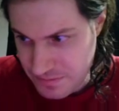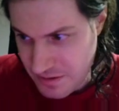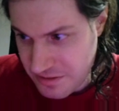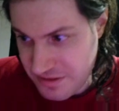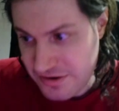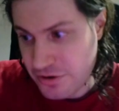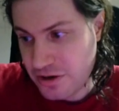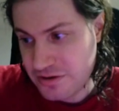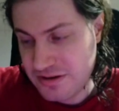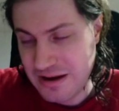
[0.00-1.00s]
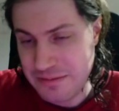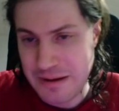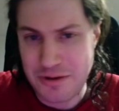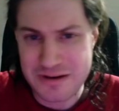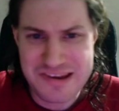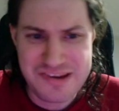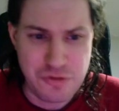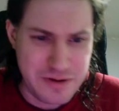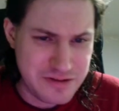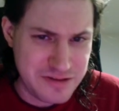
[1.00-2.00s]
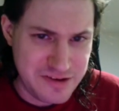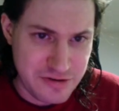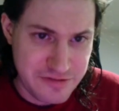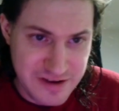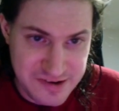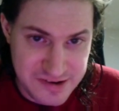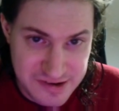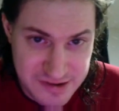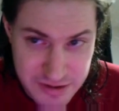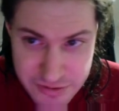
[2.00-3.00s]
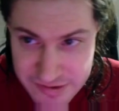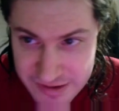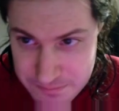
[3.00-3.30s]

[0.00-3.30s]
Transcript: These are not. I'm not assuming that these are fast escalators.